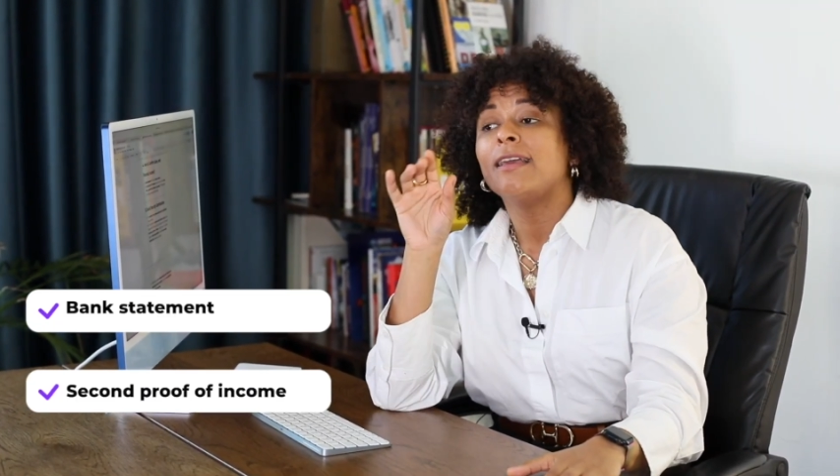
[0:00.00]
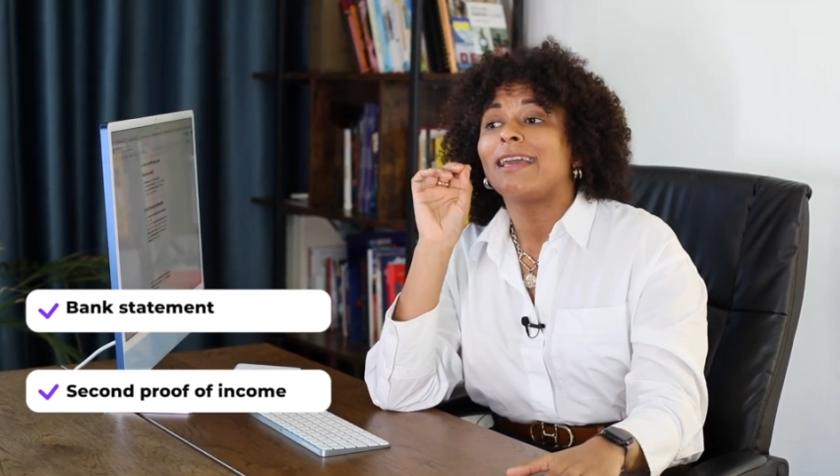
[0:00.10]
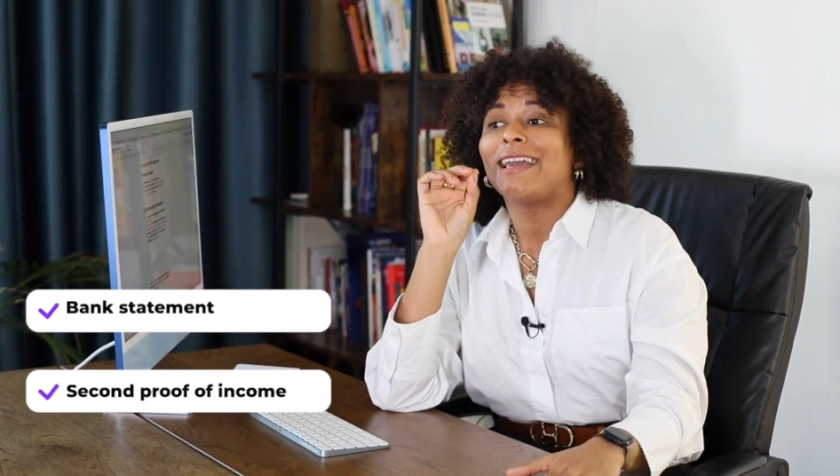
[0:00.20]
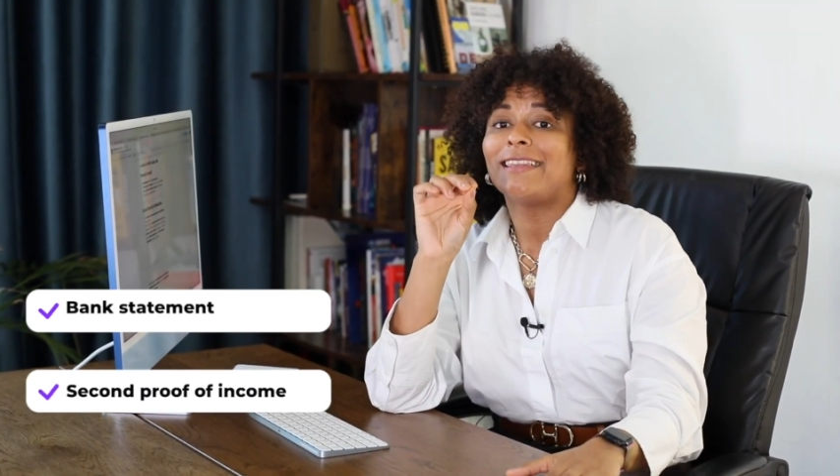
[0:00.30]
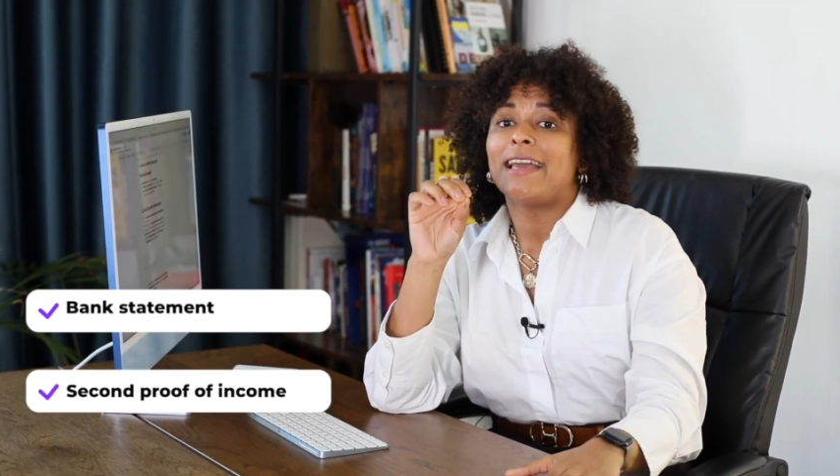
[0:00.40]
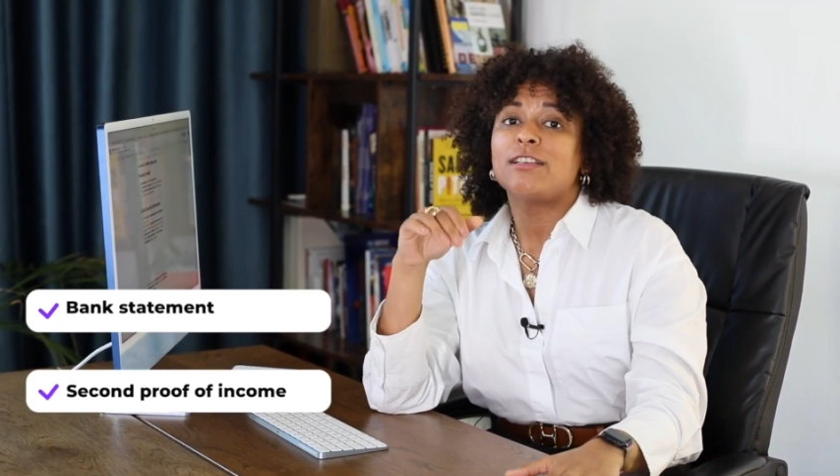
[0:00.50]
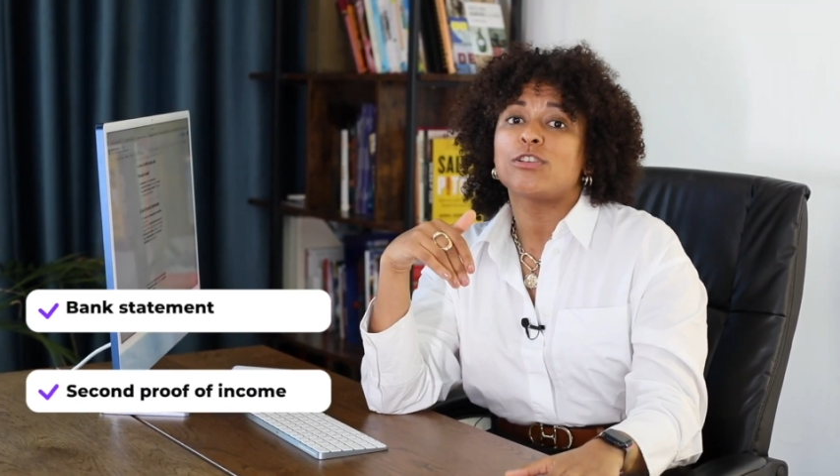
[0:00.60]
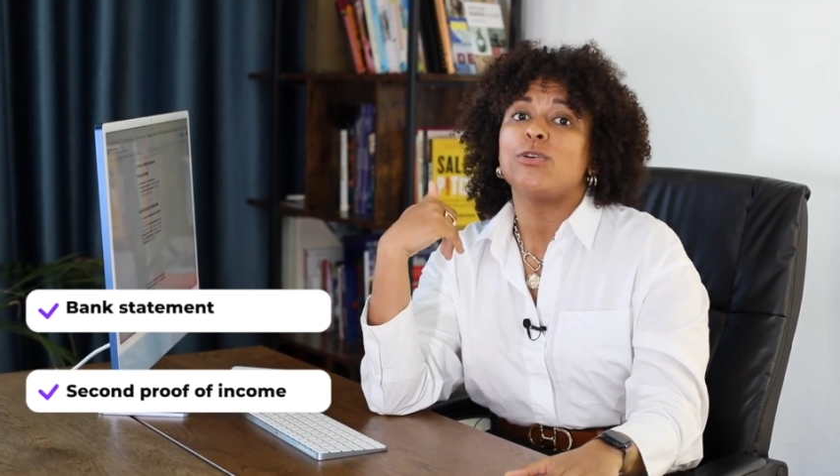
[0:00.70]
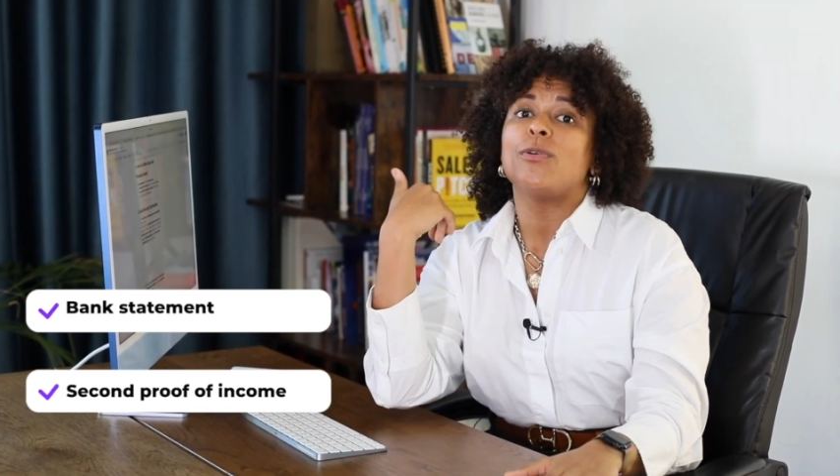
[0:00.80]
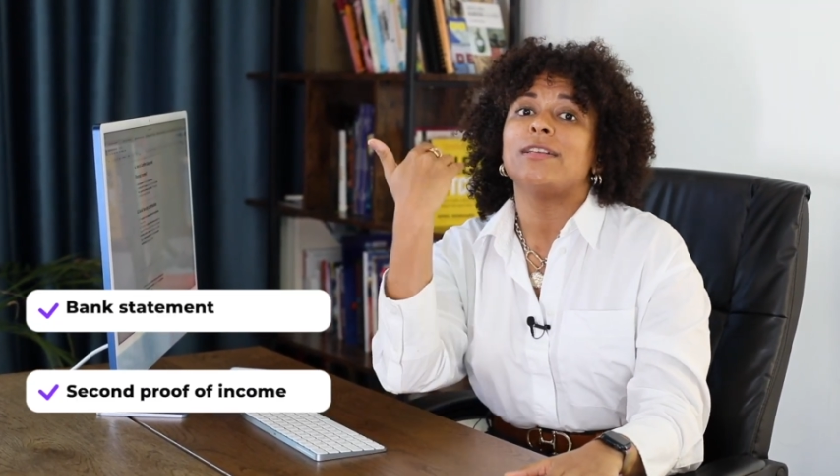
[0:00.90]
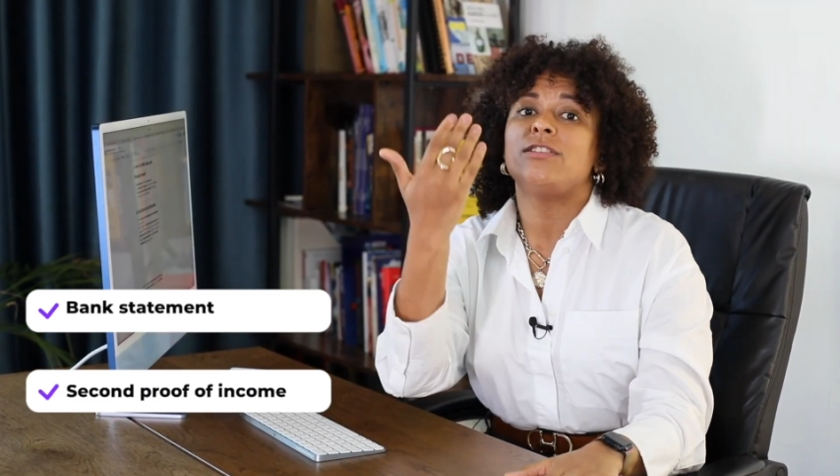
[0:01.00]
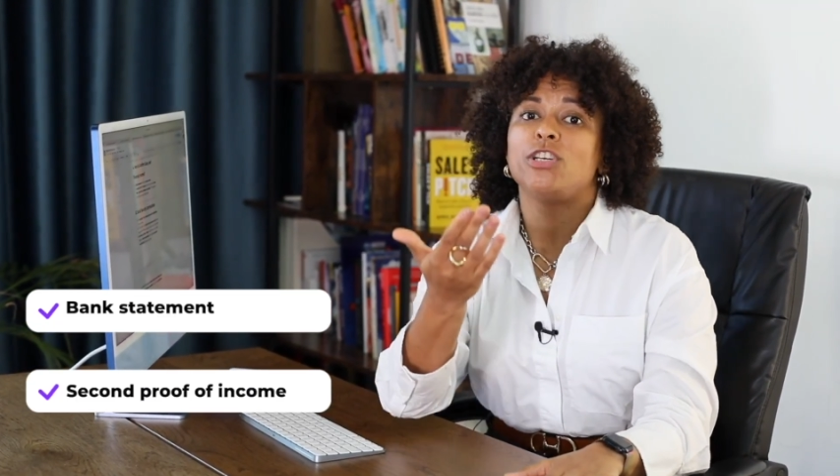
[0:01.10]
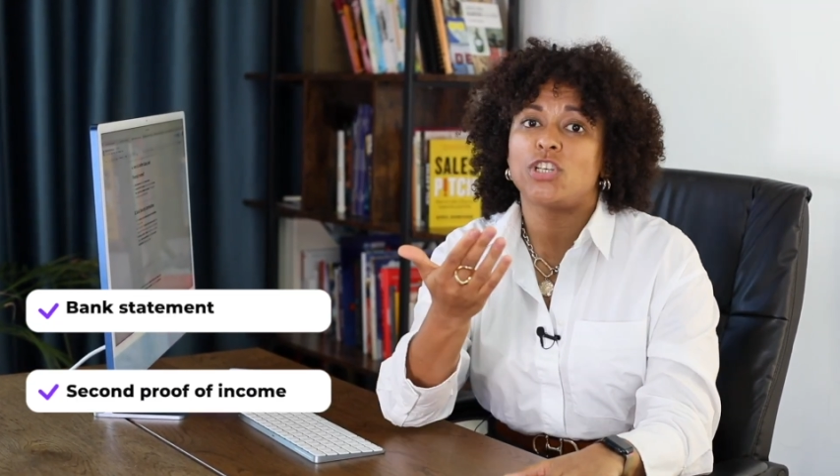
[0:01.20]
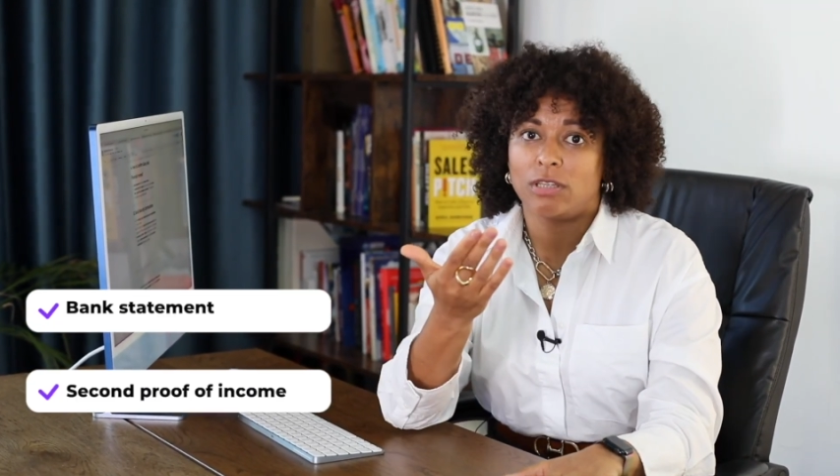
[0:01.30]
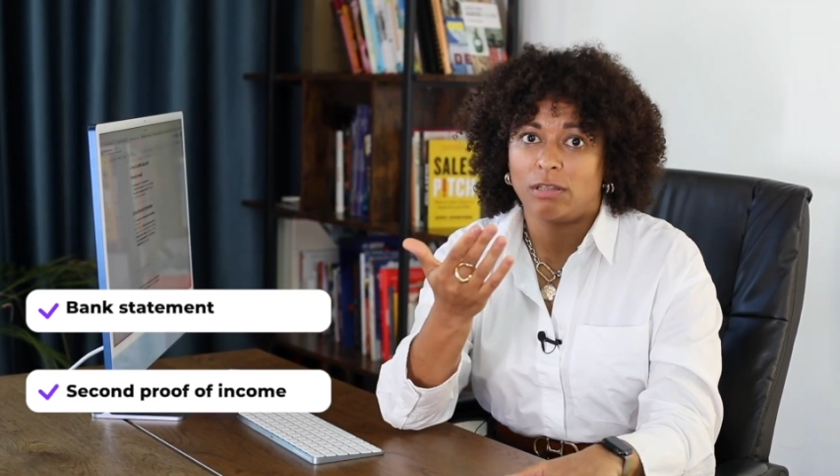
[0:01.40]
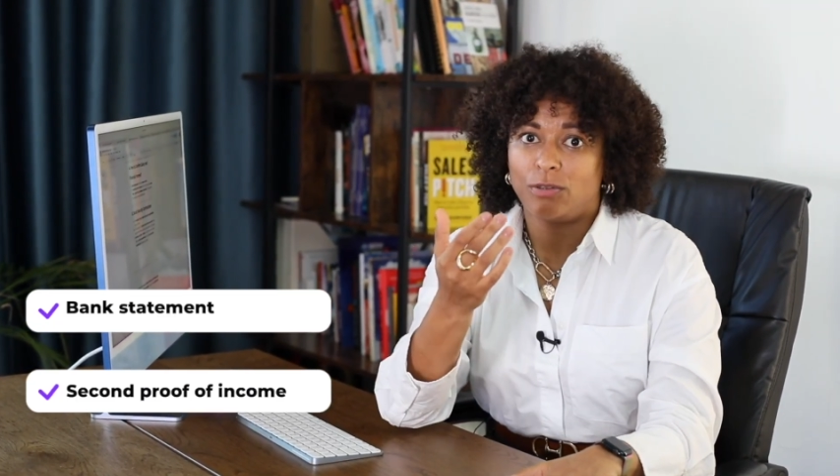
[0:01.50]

can ask you additional